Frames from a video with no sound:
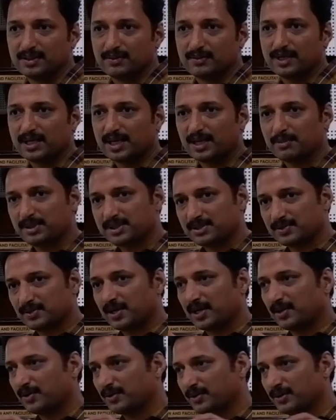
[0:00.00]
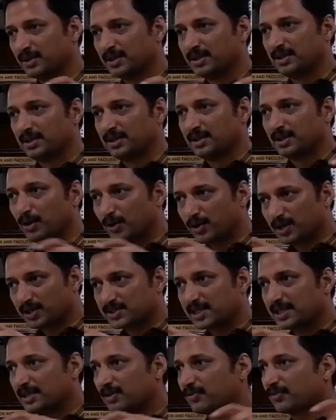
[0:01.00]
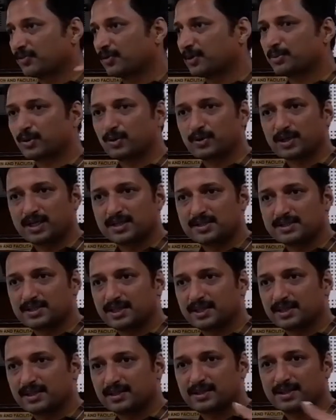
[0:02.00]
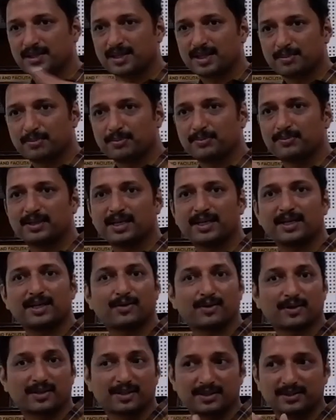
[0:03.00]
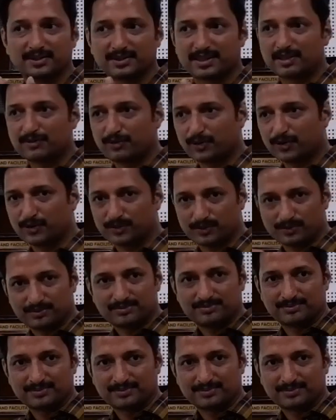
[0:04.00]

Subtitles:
What happens? You have longer chain of proteins, they curl up like our telephone